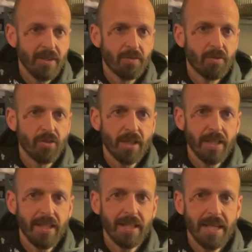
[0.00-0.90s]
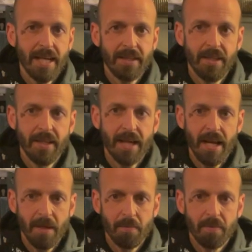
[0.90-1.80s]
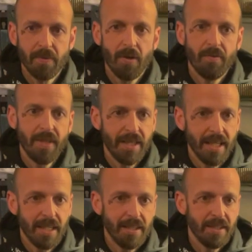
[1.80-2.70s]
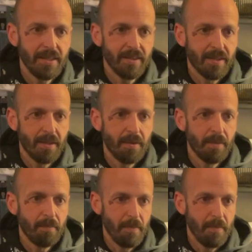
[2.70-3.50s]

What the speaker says: Of course, I didn't have the help of Daniel, that is a